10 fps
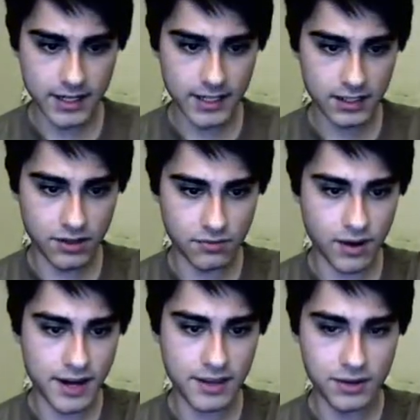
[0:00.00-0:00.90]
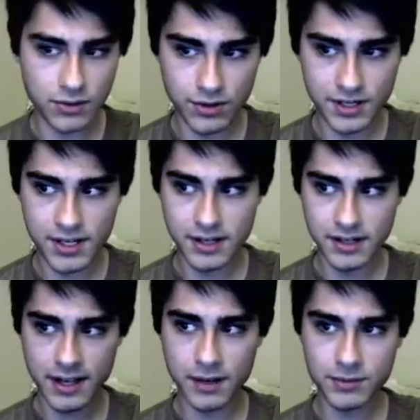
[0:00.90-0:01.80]
to the right of the door here. It
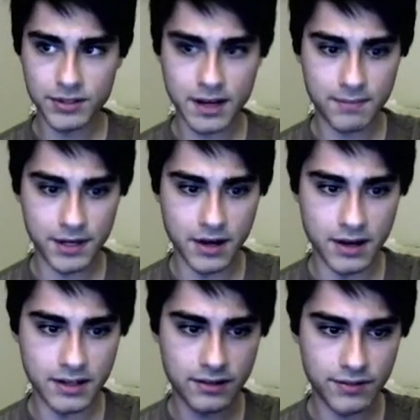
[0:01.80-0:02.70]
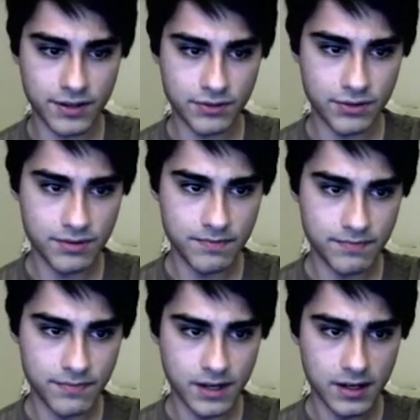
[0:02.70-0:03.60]
helps set up the guards for this room.
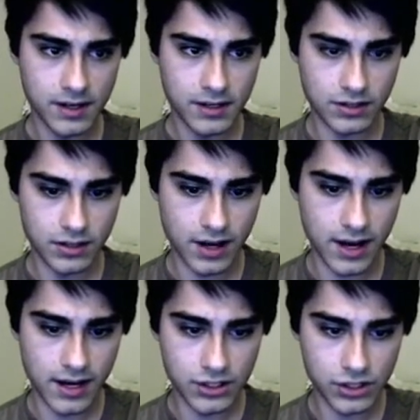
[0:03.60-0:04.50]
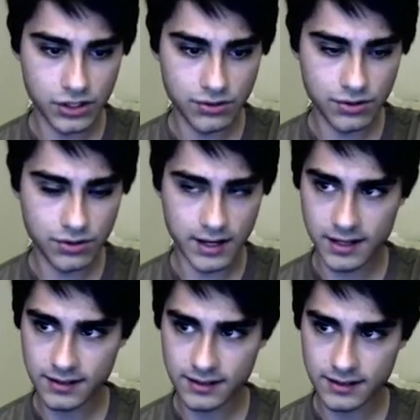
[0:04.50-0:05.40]
I shoot and I
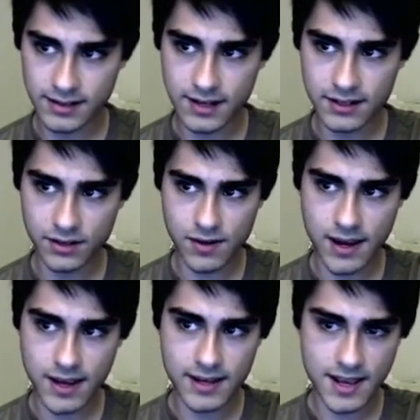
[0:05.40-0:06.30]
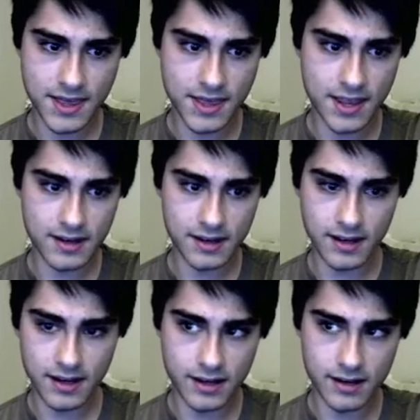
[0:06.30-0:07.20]
stand to the right, and then
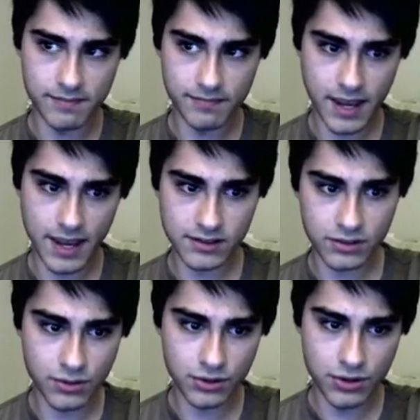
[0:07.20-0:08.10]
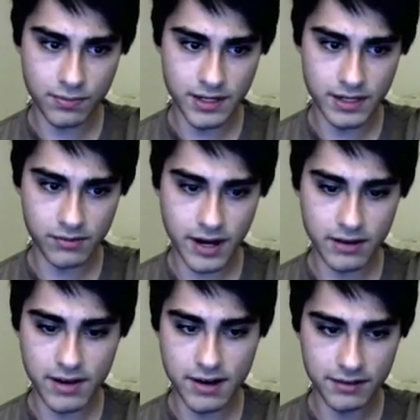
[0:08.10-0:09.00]
as the door is opening, right
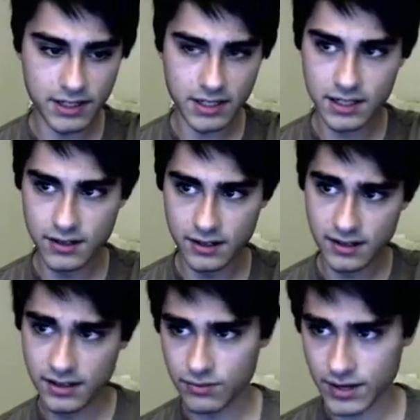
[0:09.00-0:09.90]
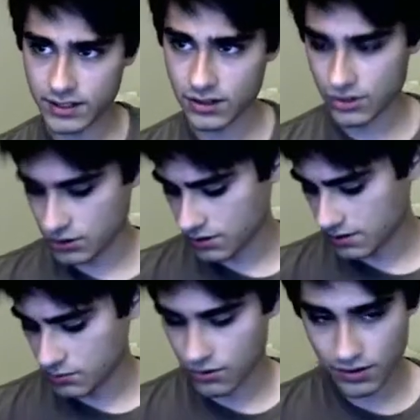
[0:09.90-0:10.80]
around here is when I start shooting
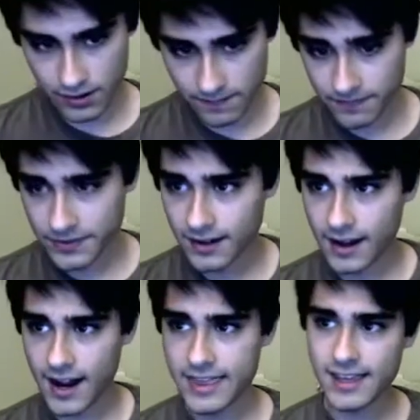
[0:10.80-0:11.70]
more. I think